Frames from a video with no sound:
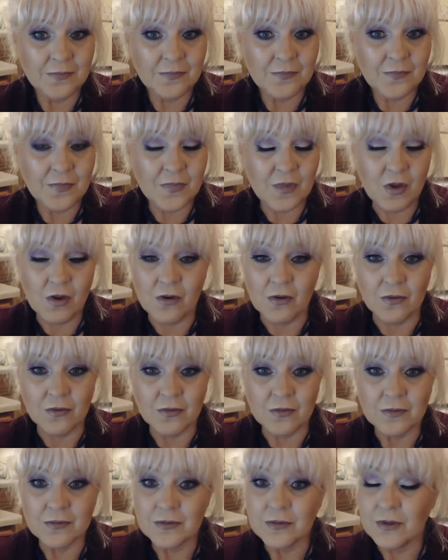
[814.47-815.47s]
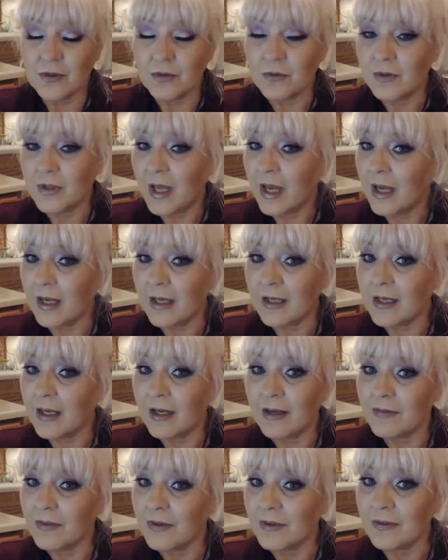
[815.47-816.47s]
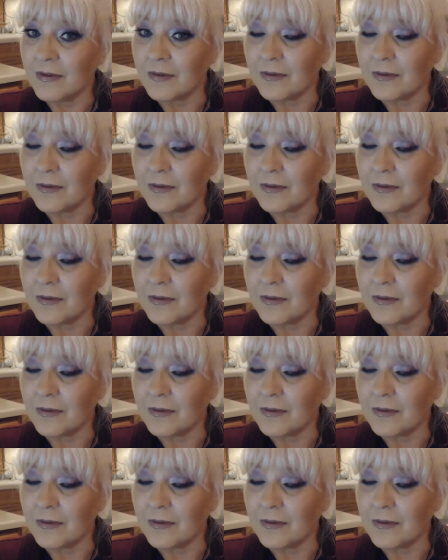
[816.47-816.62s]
So do not ever